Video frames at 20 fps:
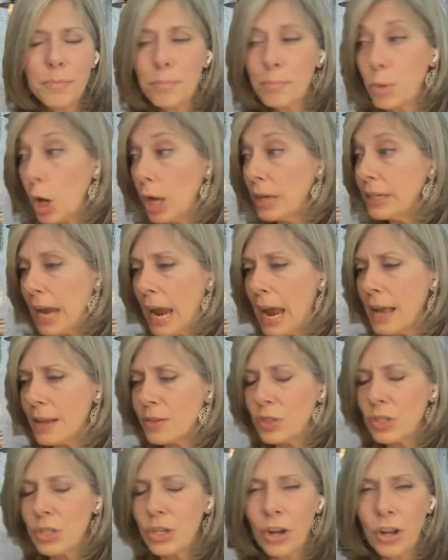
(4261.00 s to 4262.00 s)

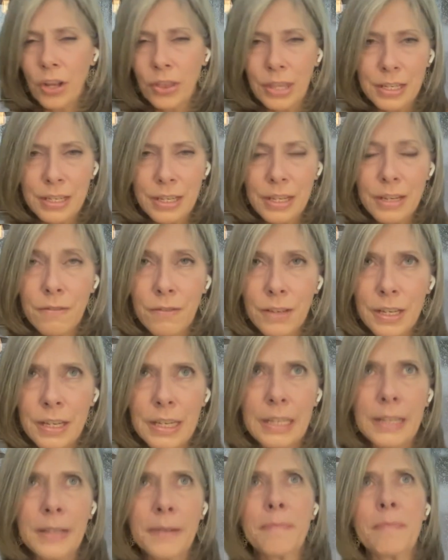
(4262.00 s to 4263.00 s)
broadcast on the
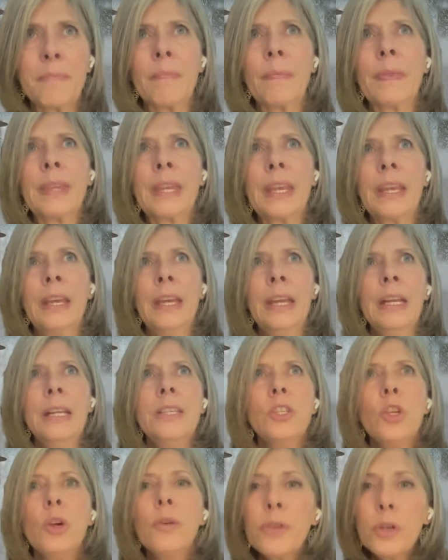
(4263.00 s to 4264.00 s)
TV.
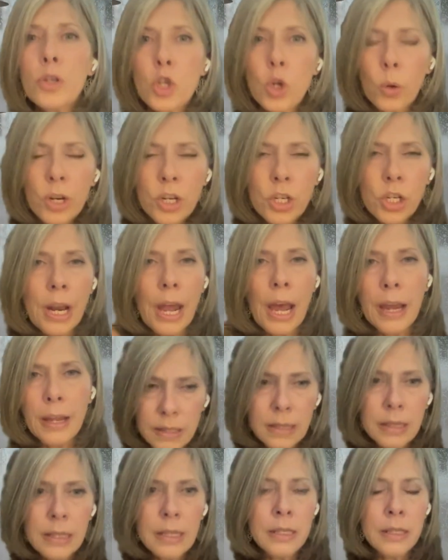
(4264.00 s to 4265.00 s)
So for George and I,
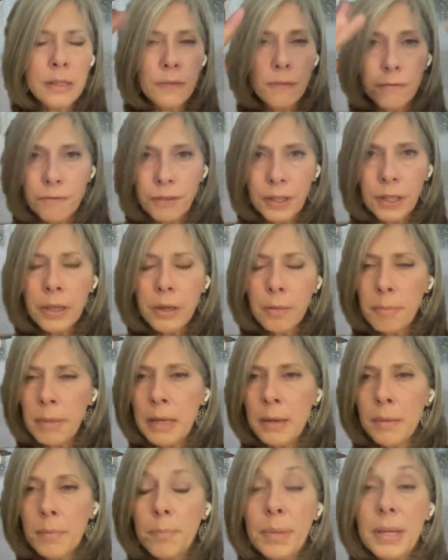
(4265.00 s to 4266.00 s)
these
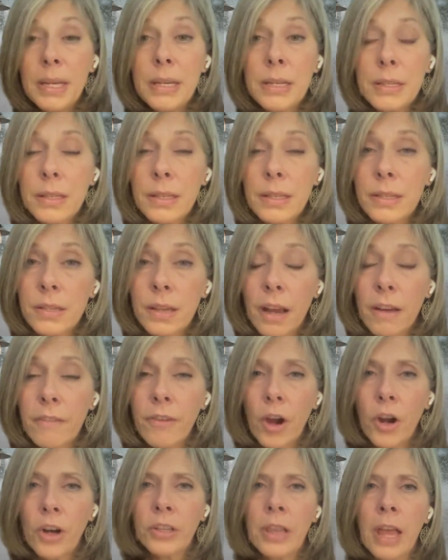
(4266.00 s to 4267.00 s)
filament pieces of
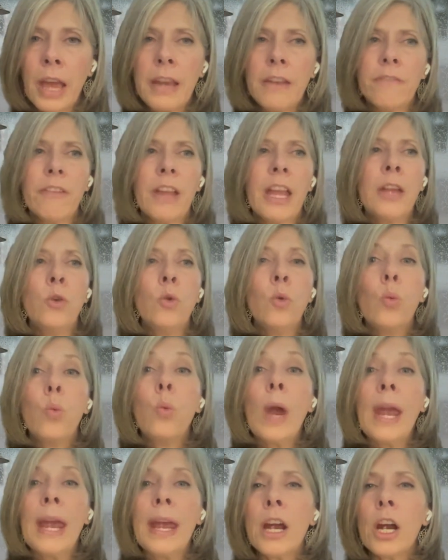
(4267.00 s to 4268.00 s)
our life and
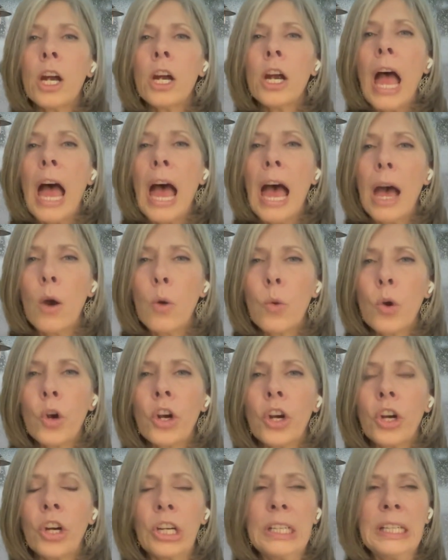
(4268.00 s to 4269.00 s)
where
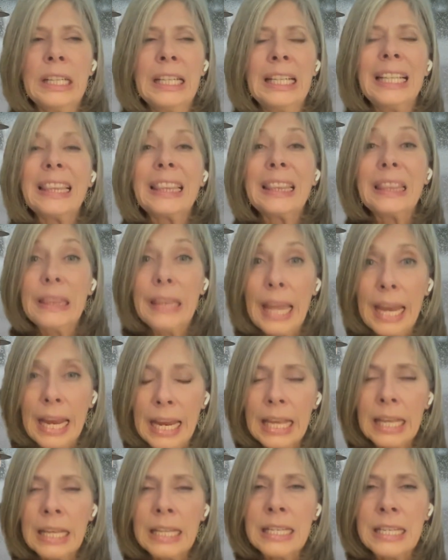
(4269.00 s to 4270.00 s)
our
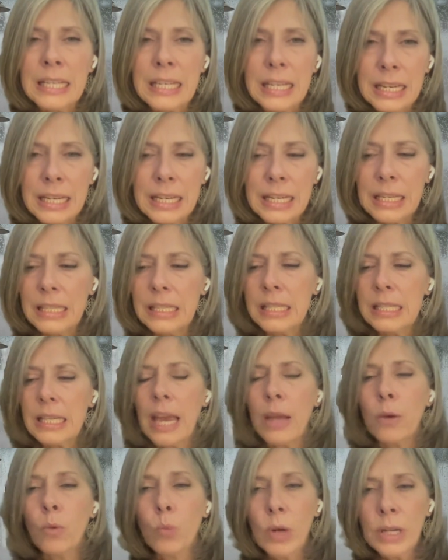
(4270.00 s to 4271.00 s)
land is
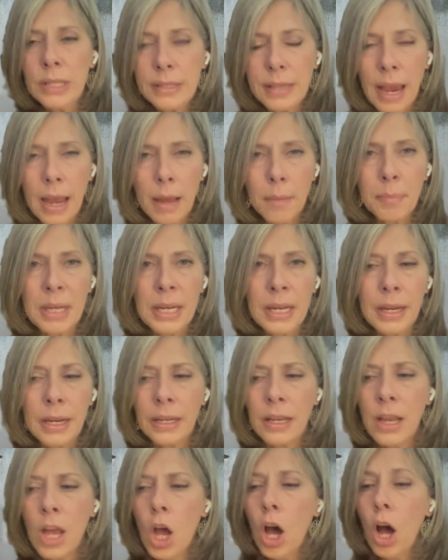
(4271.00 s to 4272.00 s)
and what's happening
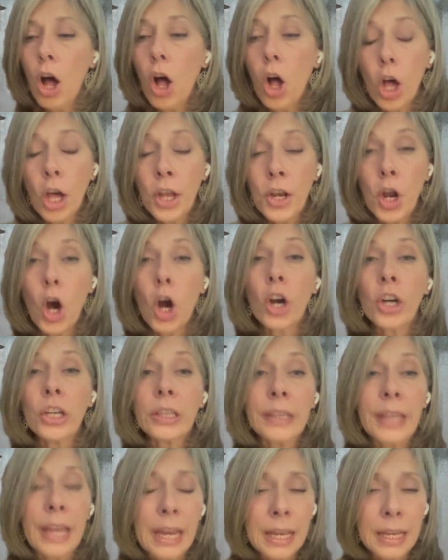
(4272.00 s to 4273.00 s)
on our
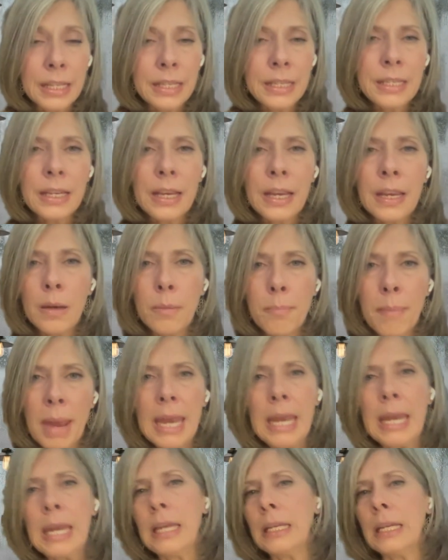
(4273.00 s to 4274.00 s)
land in
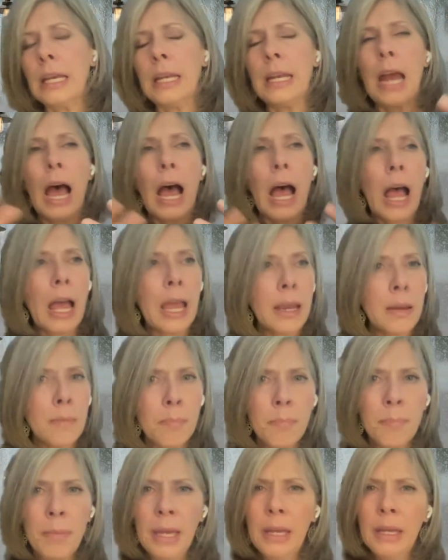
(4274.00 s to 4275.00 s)
Maine. And
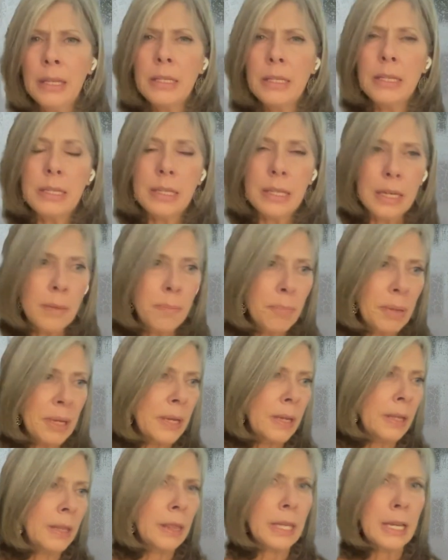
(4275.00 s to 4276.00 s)
I'm deep
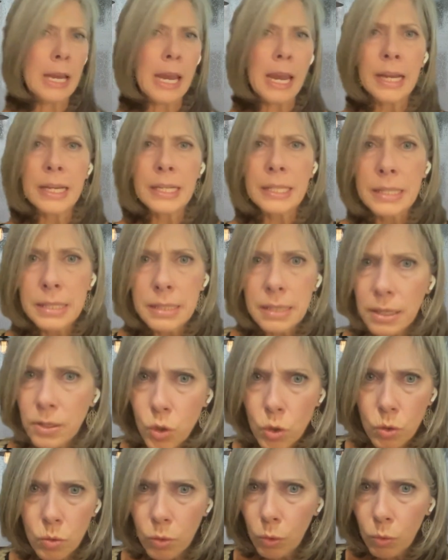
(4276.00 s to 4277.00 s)
in the
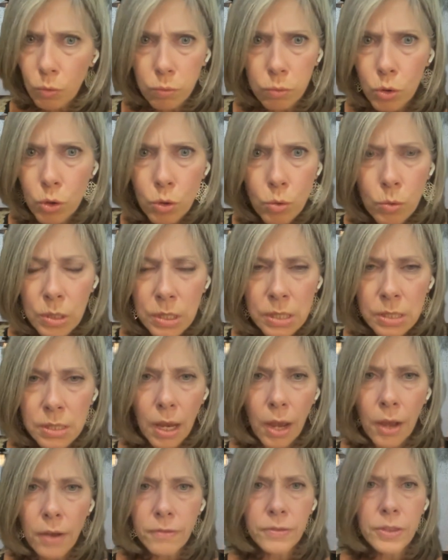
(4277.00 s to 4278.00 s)
ancestral roots
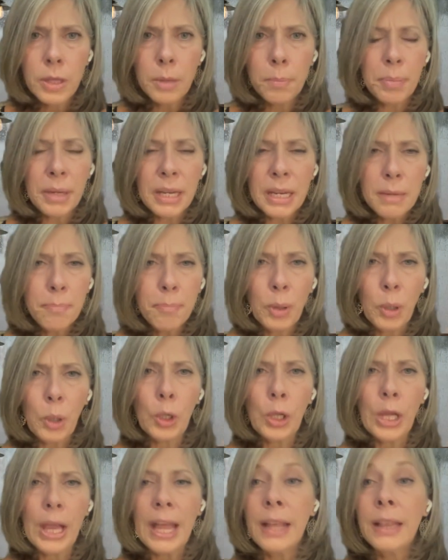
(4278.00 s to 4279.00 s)
of the
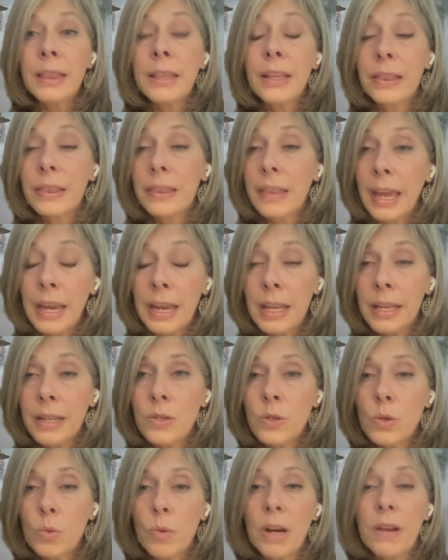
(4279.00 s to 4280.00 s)
people and the
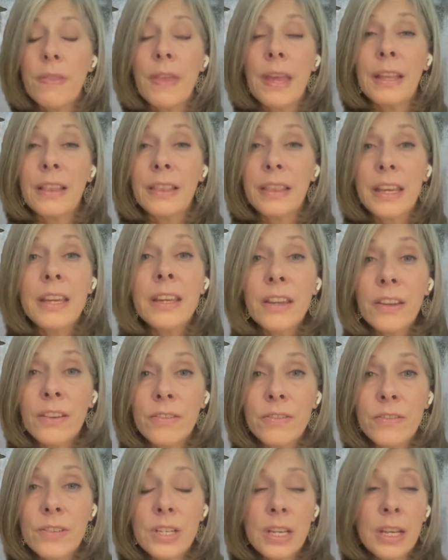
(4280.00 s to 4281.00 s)
land where they
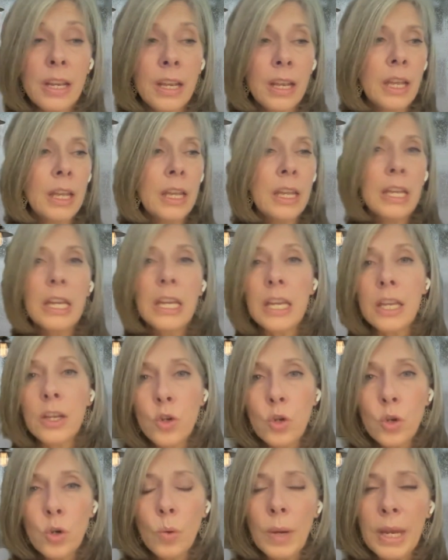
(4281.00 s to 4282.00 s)
lived
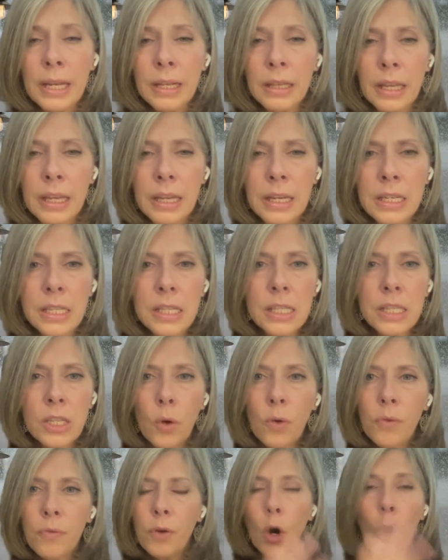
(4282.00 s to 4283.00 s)
in New
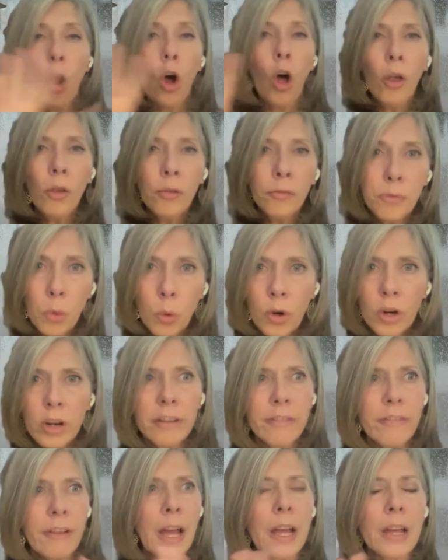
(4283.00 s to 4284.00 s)
England. So for all
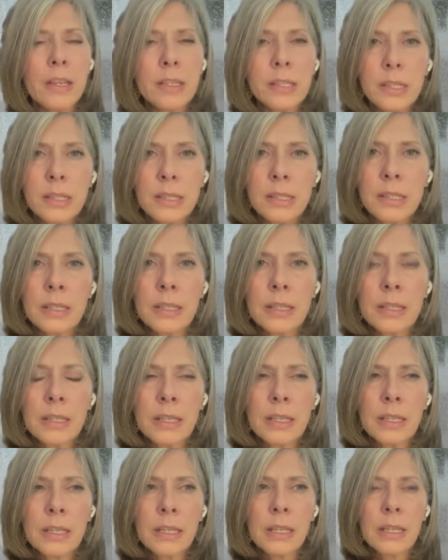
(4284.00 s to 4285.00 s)
four of
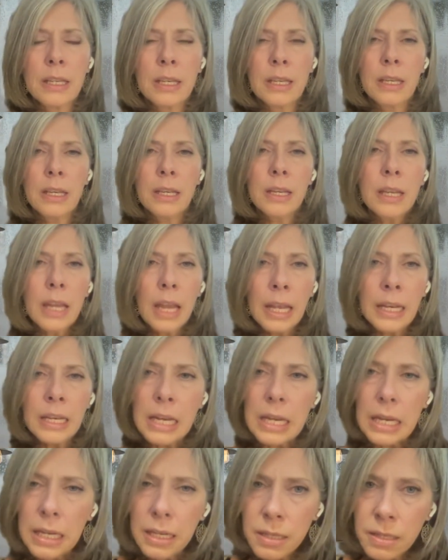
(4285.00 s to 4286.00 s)
us, an
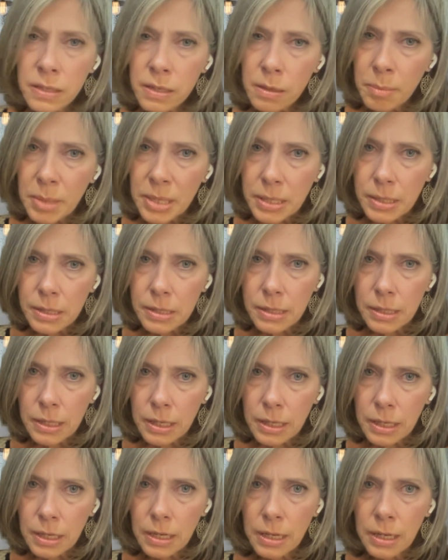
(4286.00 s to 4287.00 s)

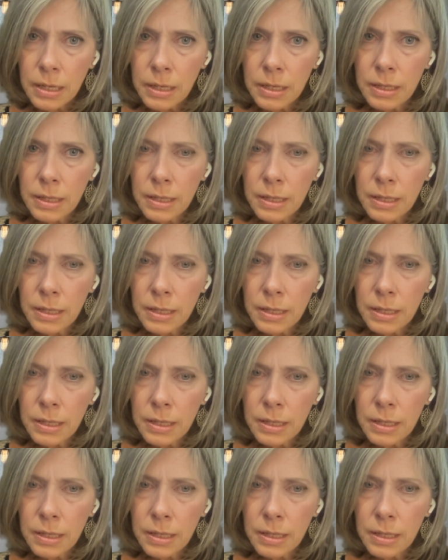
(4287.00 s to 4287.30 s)
intimacy